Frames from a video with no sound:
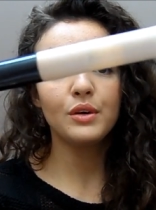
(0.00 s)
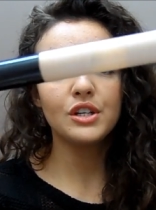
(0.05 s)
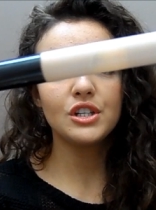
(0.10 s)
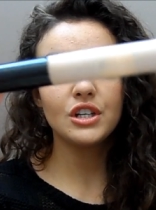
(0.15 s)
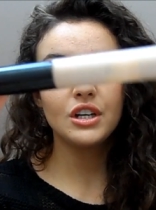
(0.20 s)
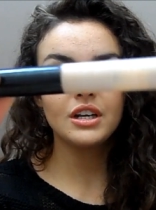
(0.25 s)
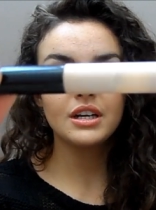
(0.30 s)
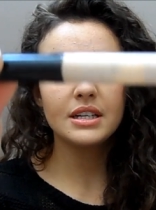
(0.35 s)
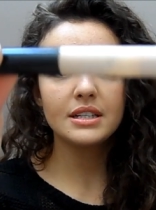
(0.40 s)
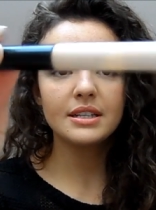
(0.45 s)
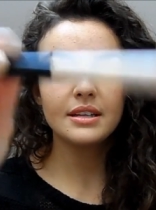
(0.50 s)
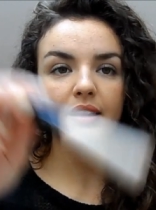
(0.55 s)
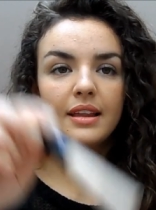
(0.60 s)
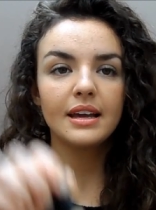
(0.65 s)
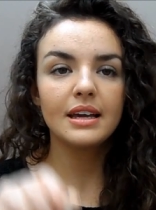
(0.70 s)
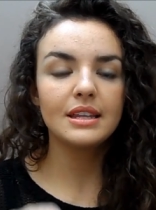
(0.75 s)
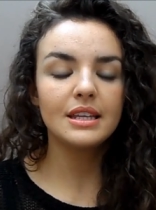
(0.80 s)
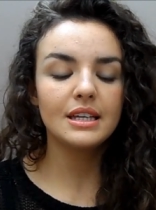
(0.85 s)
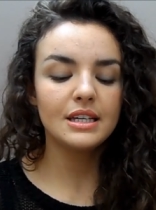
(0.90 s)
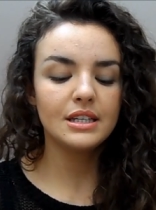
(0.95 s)
which looks
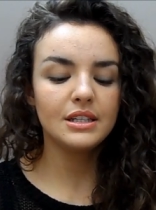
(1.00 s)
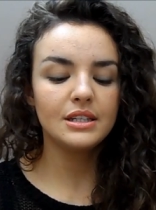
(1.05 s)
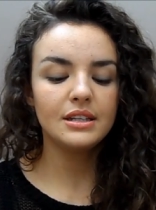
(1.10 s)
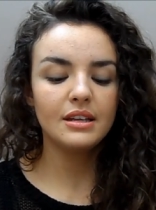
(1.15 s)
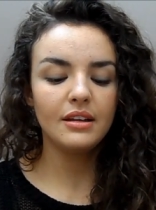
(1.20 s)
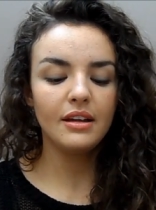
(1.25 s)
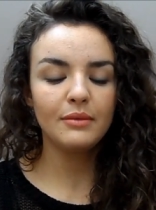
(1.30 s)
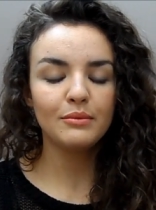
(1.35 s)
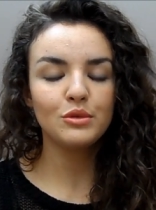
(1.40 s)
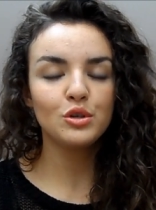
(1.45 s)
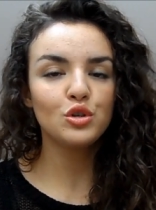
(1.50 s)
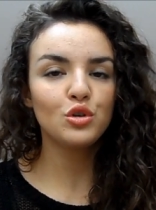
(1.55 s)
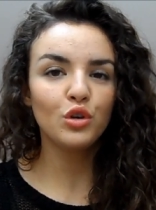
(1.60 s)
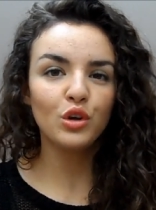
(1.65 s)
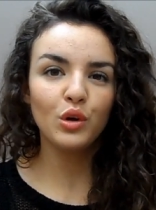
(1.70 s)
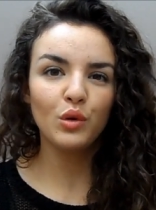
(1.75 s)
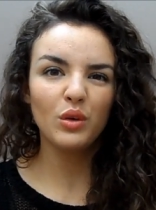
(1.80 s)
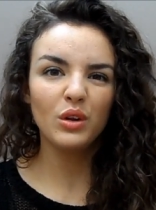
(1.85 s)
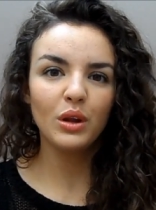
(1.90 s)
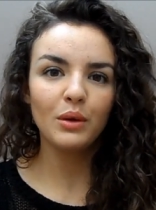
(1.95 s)
like this. I'm
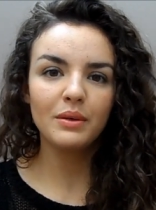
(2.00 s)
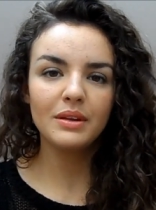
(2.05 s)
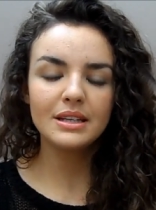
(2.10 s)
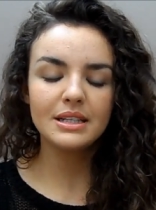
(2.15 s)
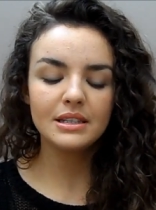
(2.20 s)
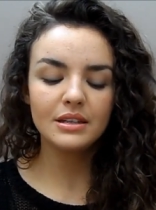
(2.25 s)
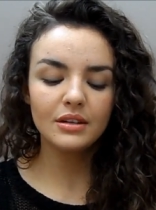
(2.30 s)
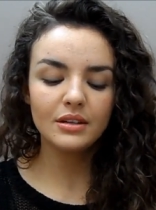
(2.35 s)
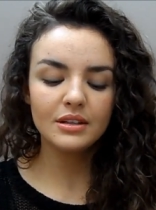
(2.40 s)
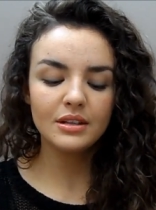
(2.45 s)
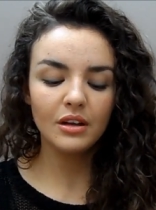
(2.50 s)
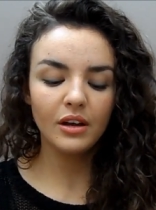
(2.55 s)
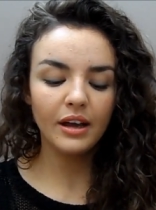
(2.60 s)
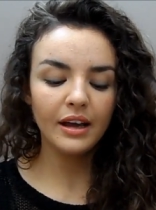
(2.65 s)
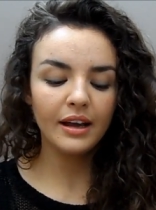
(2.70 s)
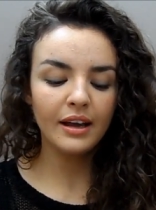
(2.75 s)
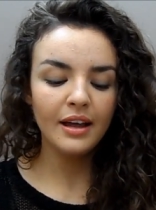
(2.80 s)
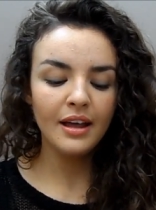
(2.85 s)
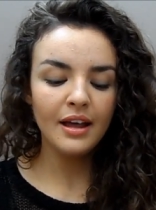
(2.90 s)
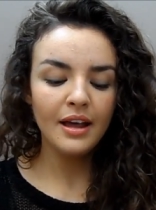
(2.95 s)
sure you all know what this looks
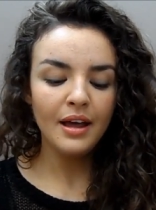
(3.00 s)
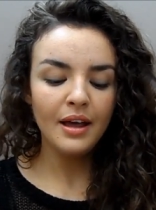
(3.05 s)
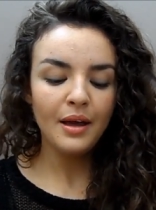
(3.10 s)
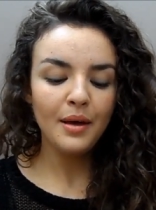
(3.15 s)
like,